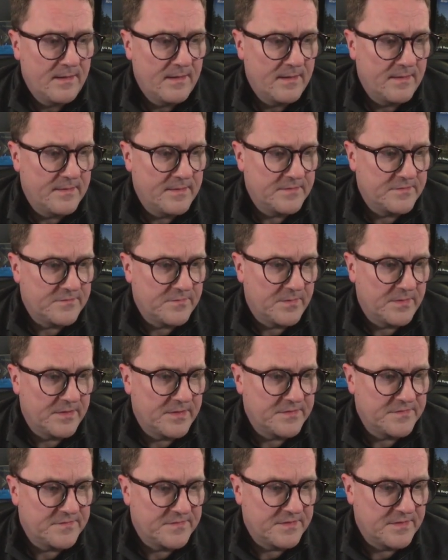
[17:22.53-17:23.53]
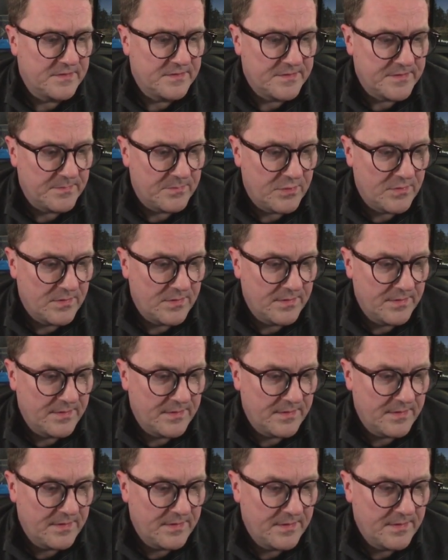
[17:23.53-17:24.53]
This one is still
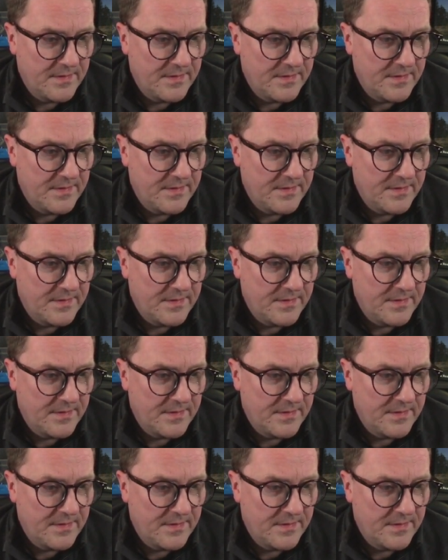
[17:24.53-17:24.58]
deploying.